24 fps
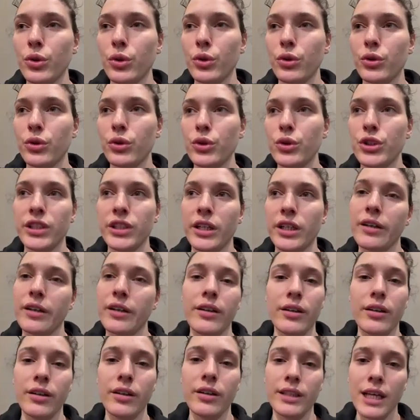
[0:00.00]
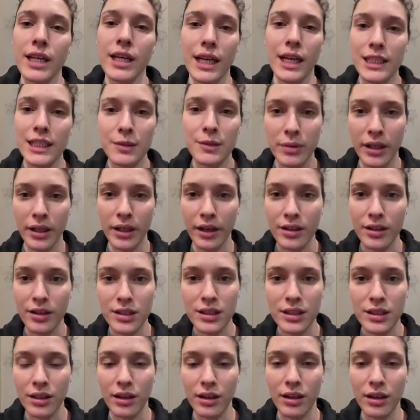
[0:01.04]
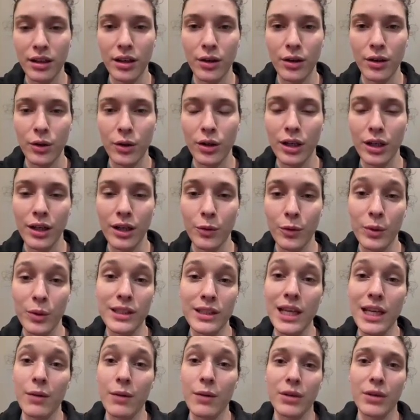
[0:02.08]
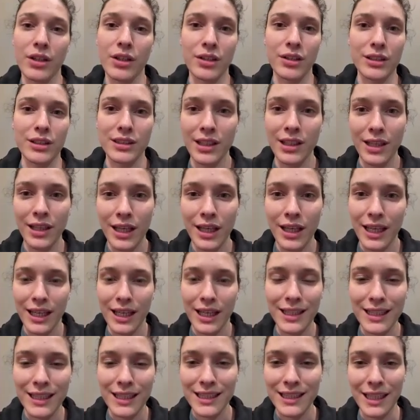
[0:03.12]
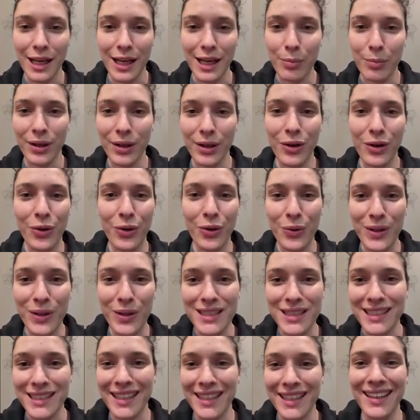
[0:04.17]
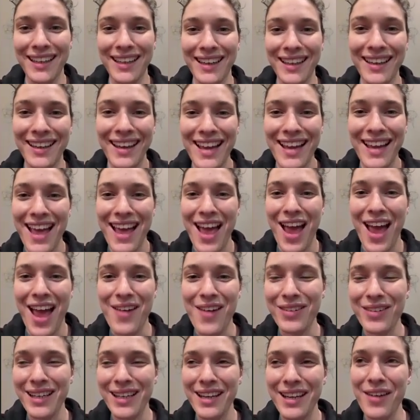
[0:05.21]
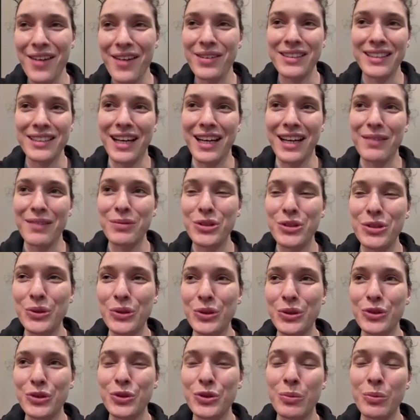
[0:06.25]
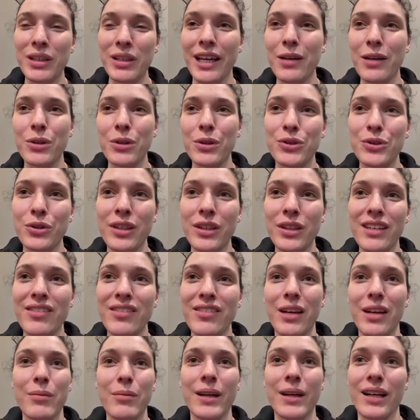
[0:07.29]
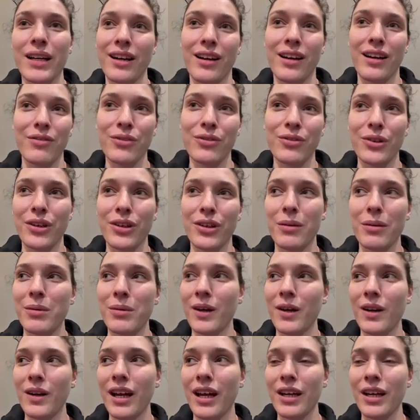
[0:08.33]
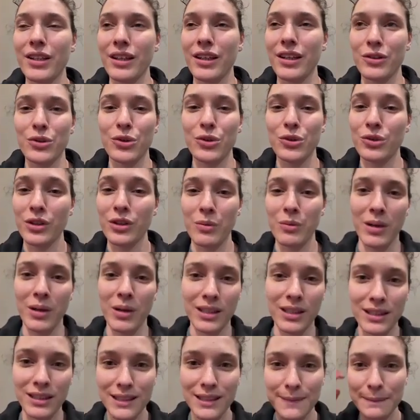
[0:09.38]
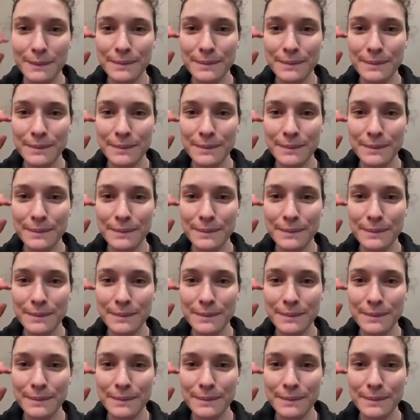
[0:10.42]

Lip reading: to share the experience with them, because it doesn't happen always every time to being able to live in America for about like 2 3 months.